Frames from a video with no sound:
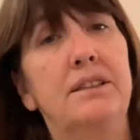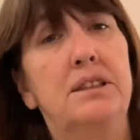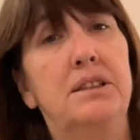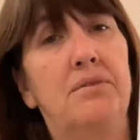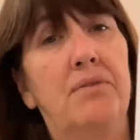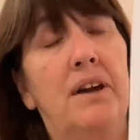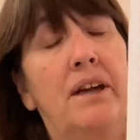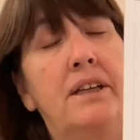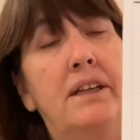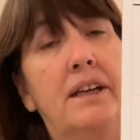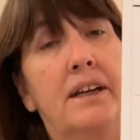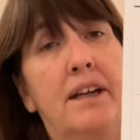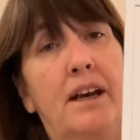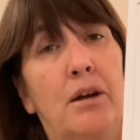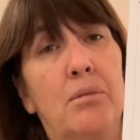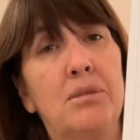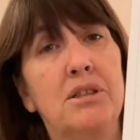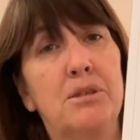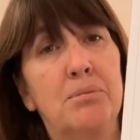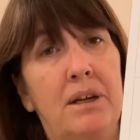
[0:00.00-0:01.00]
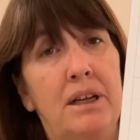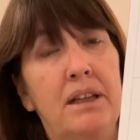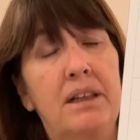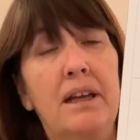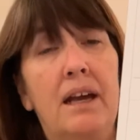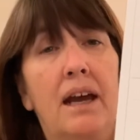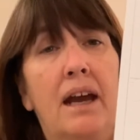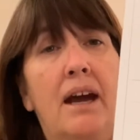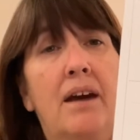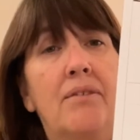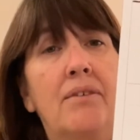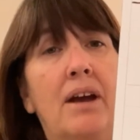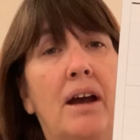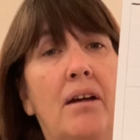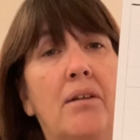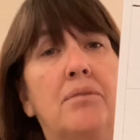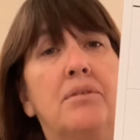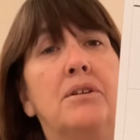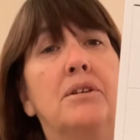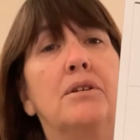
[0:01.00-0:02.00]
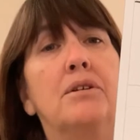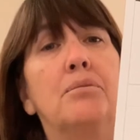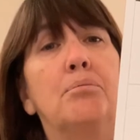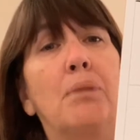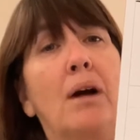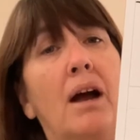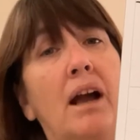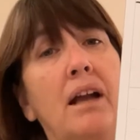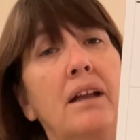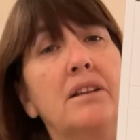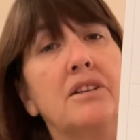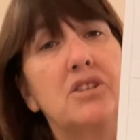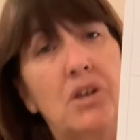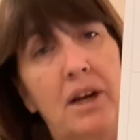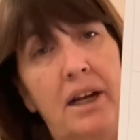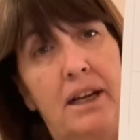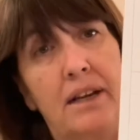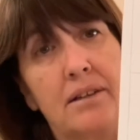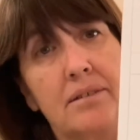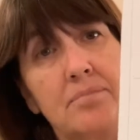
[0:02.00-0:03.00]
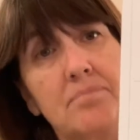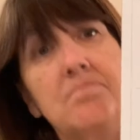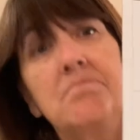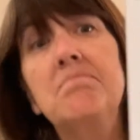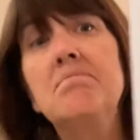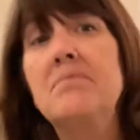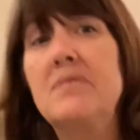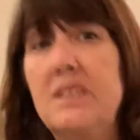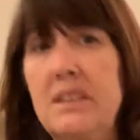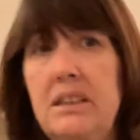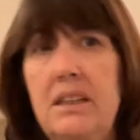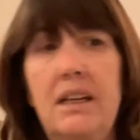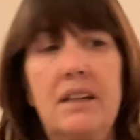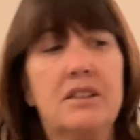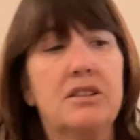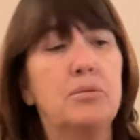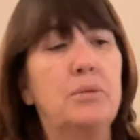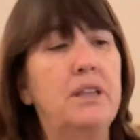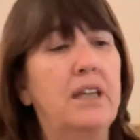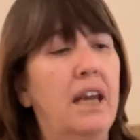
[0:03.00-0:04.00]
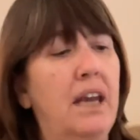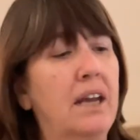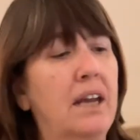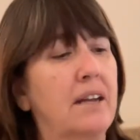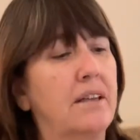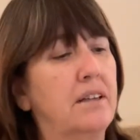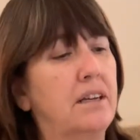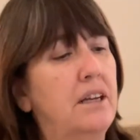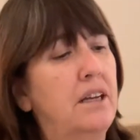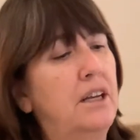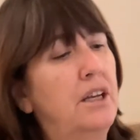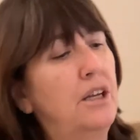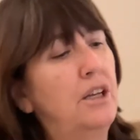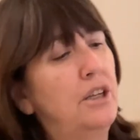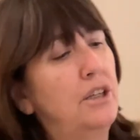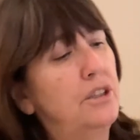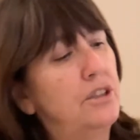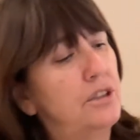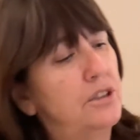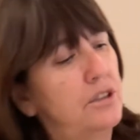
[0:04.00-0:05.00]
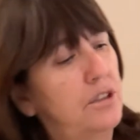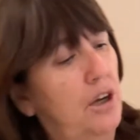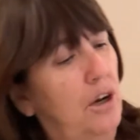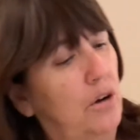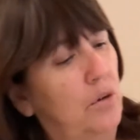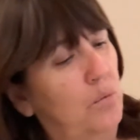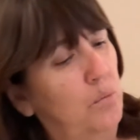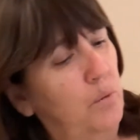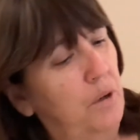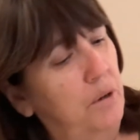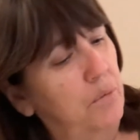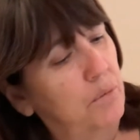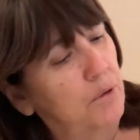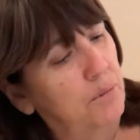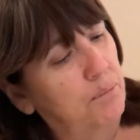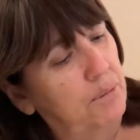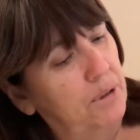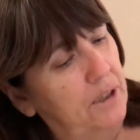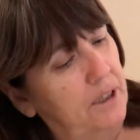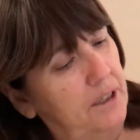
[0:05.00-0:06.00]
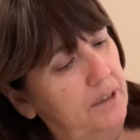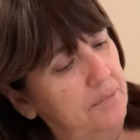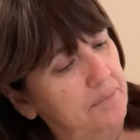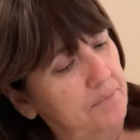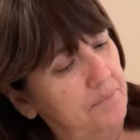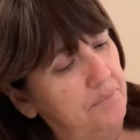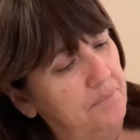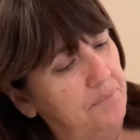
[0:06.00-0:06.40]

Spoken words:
to find out how much money they have after buying the train? Yes, we can. So we will put